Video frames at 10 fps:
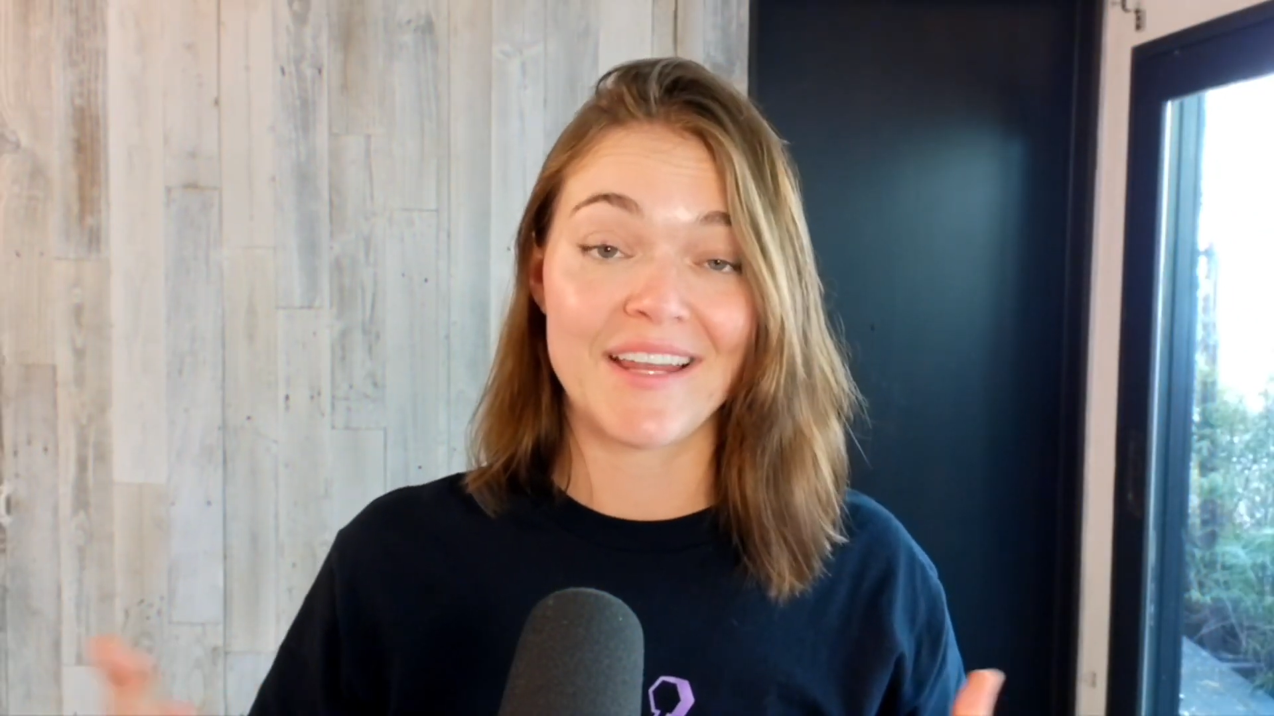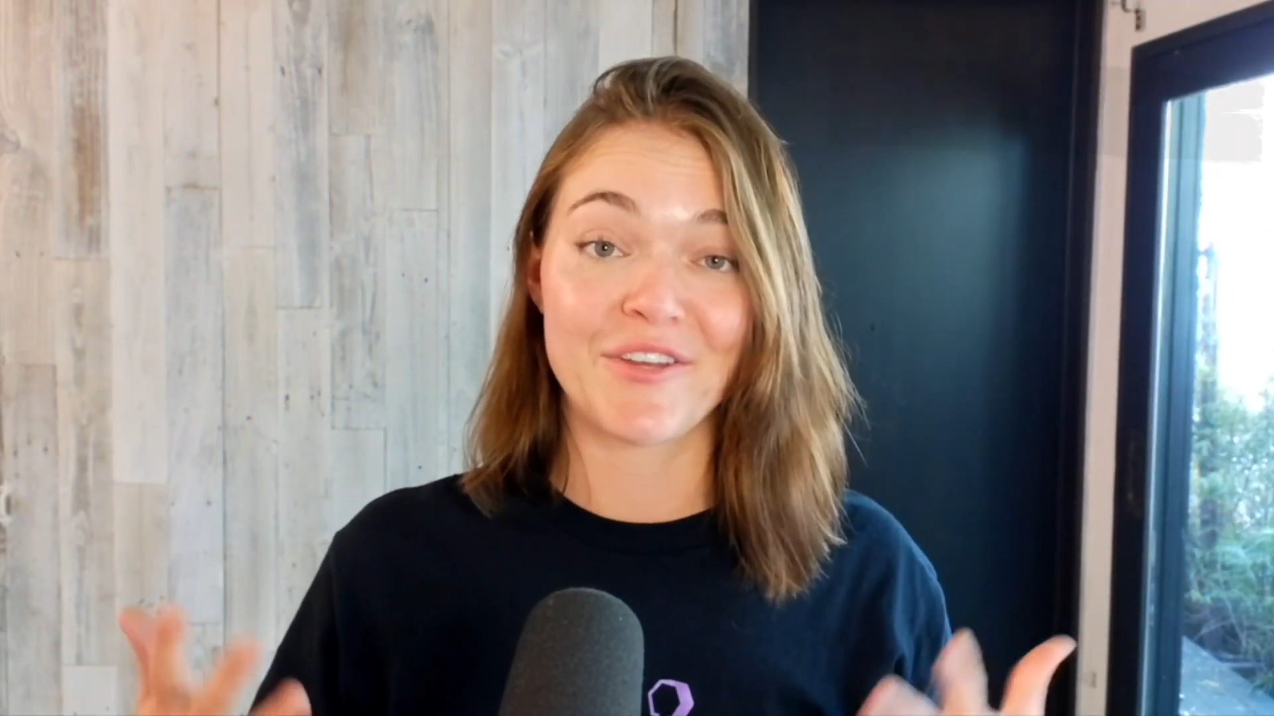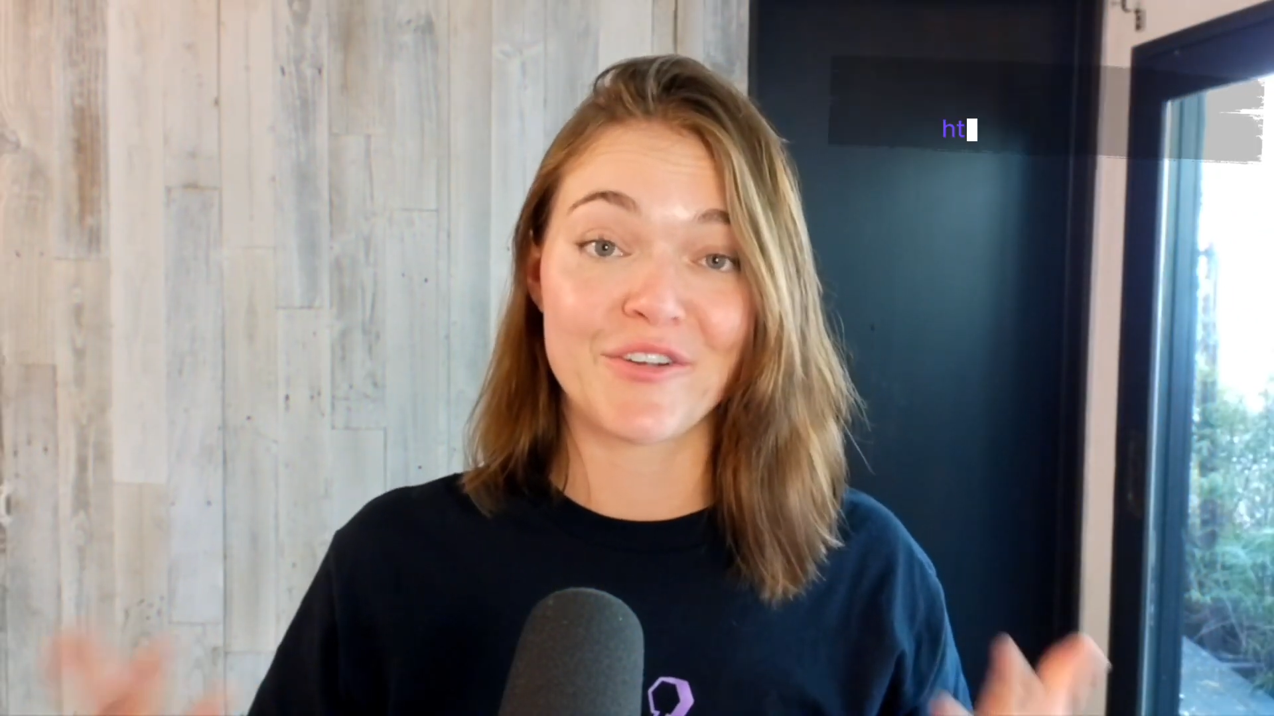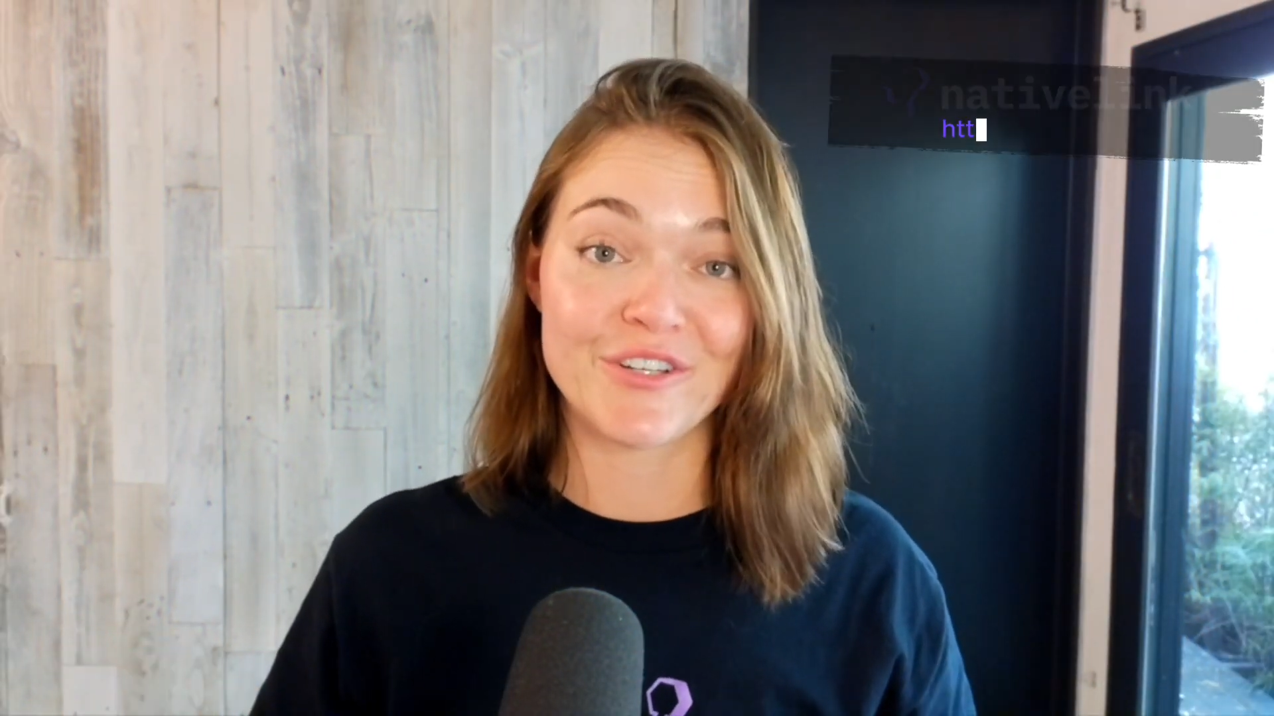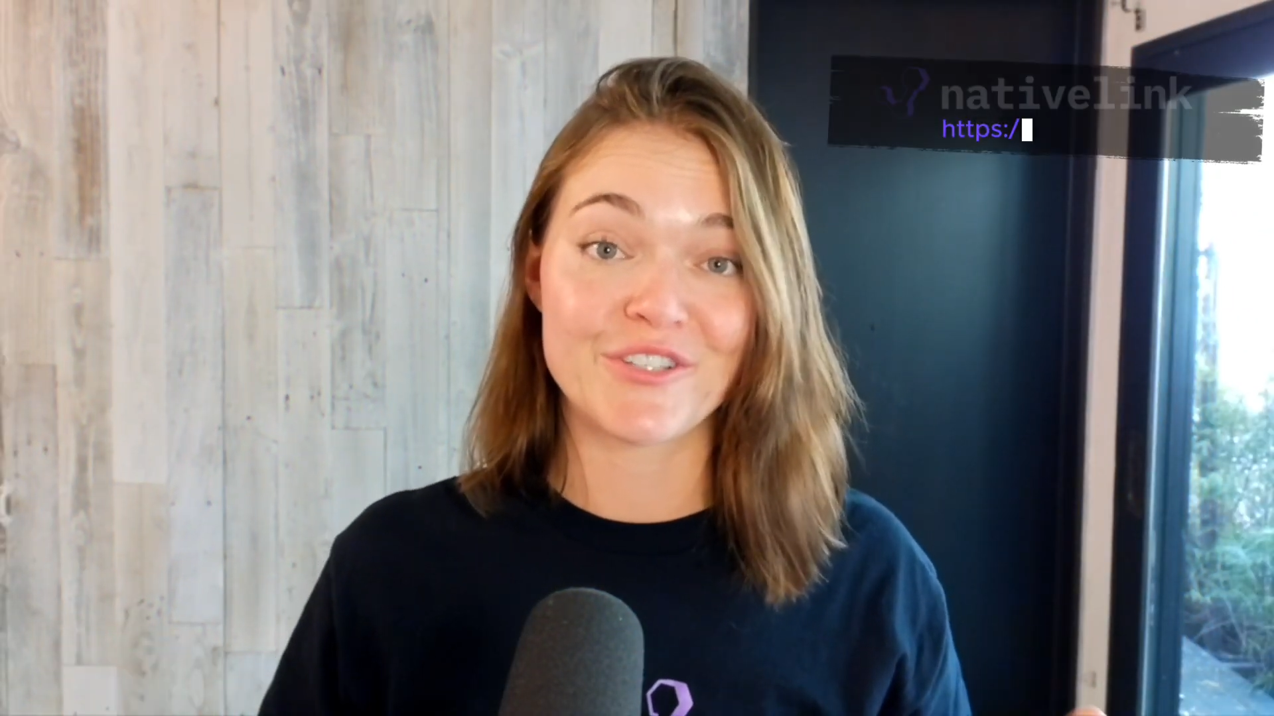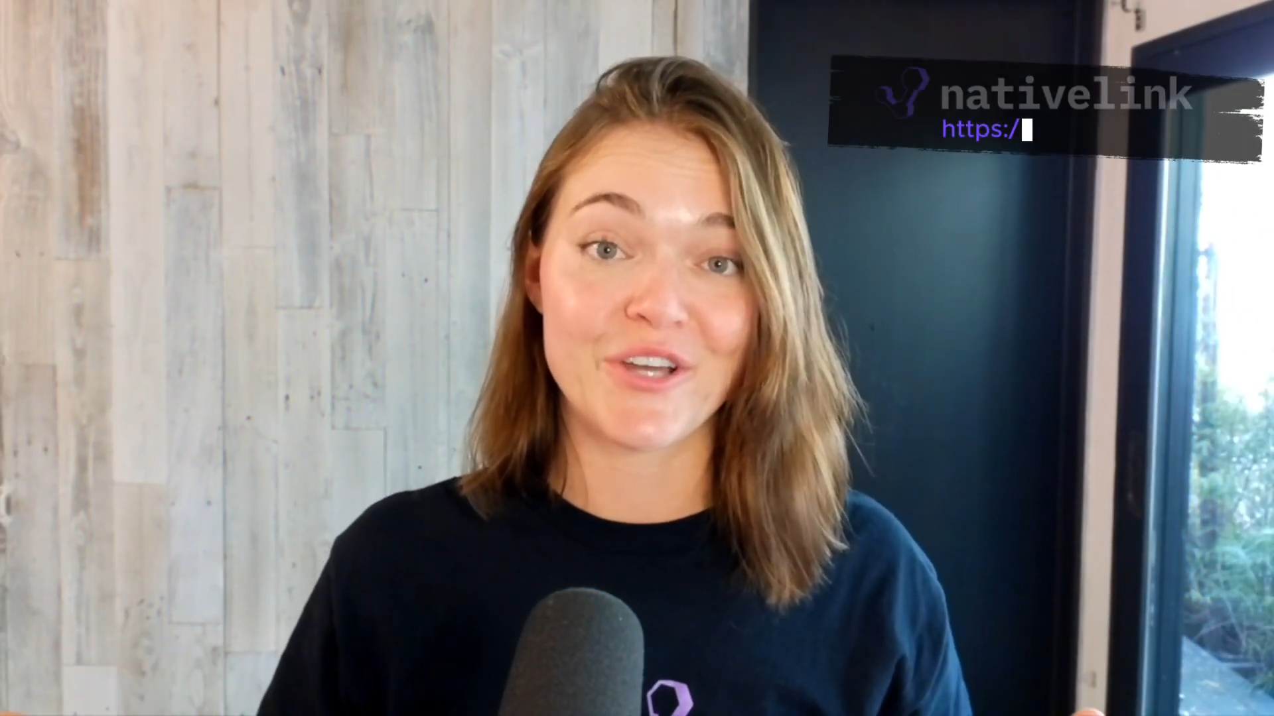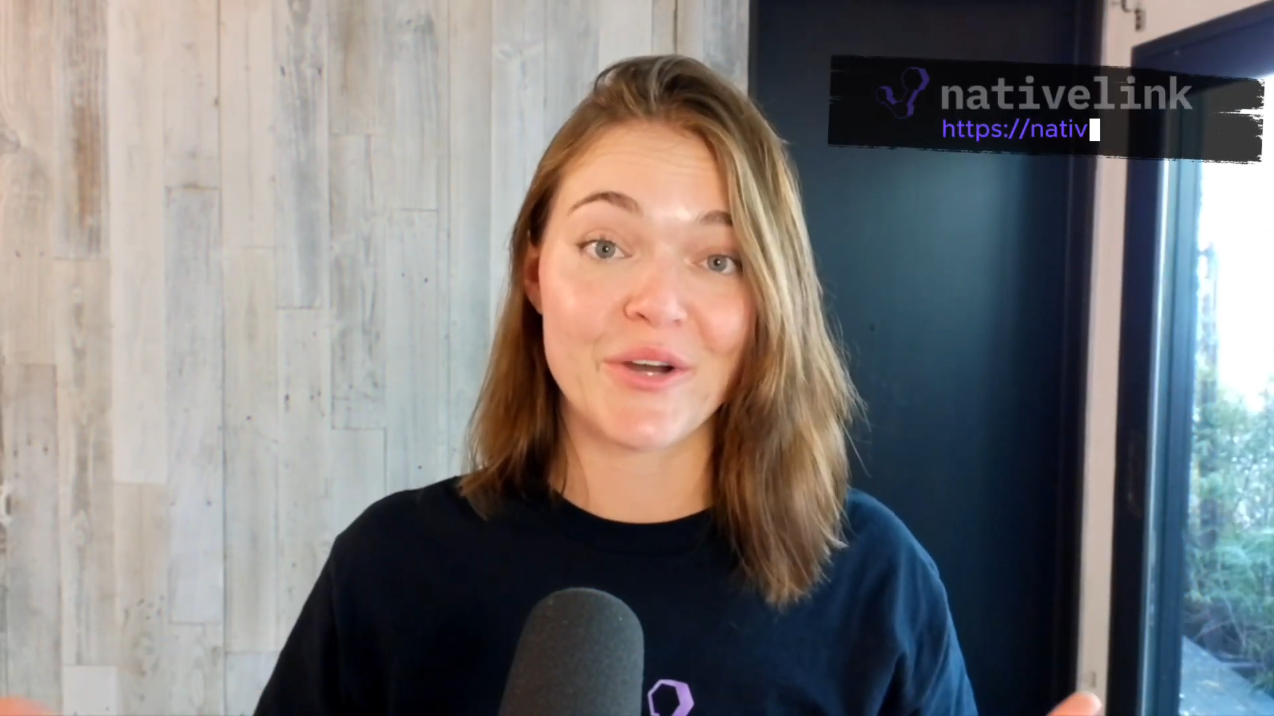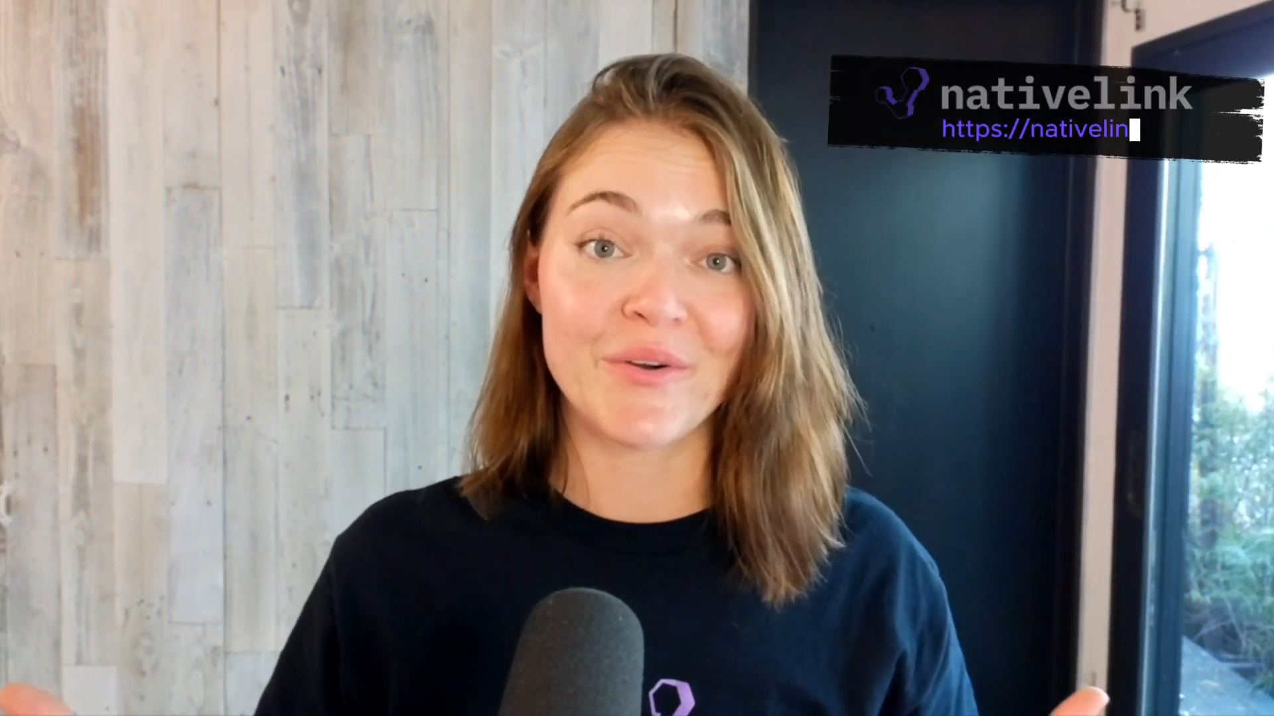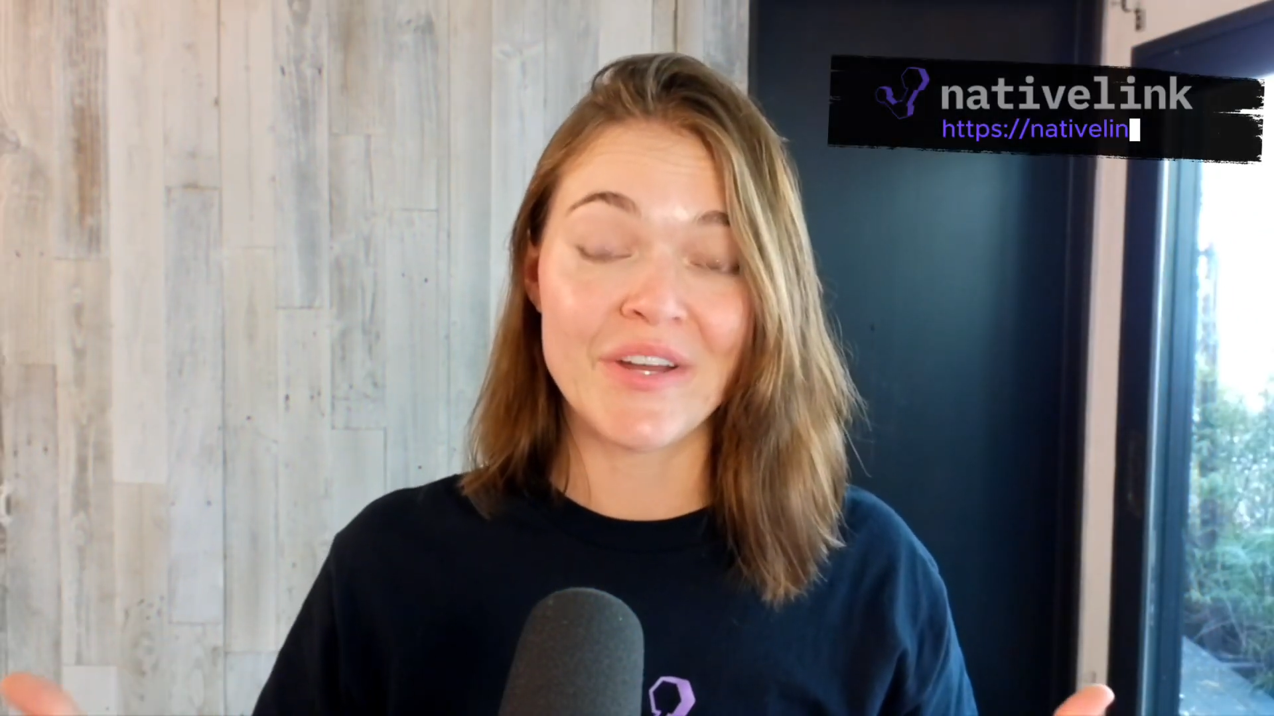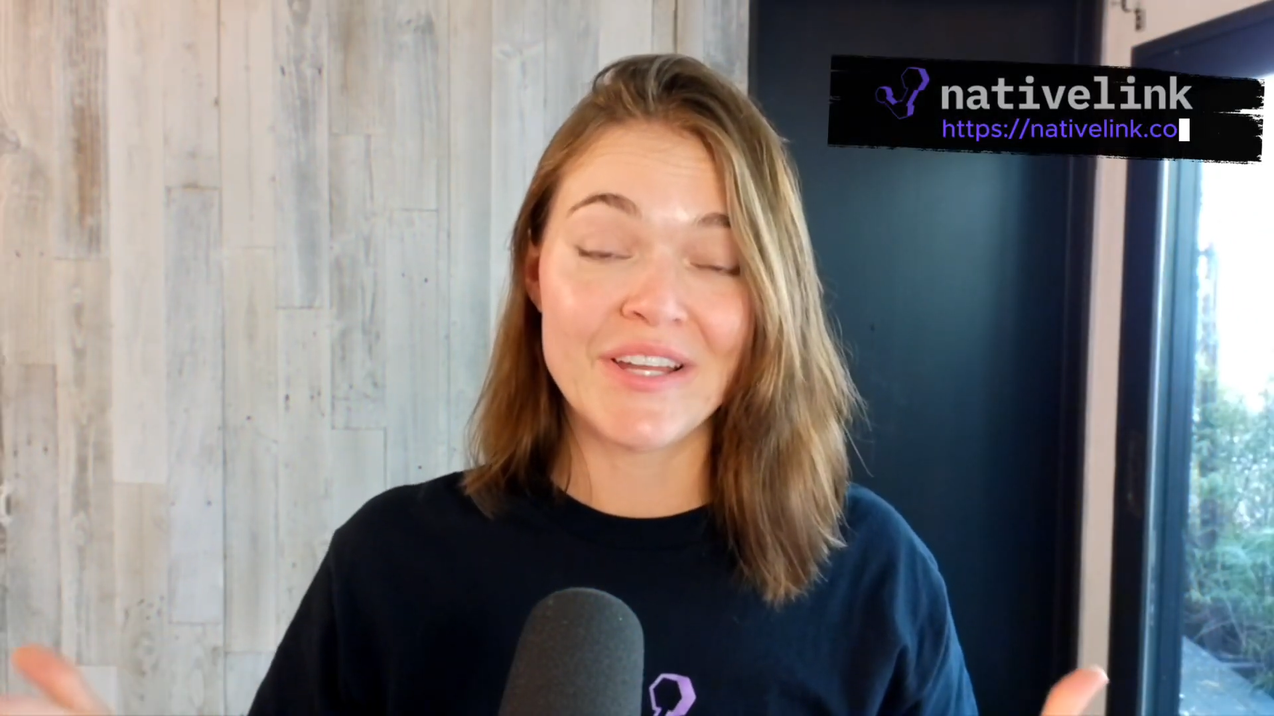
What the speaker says: and you're good to go.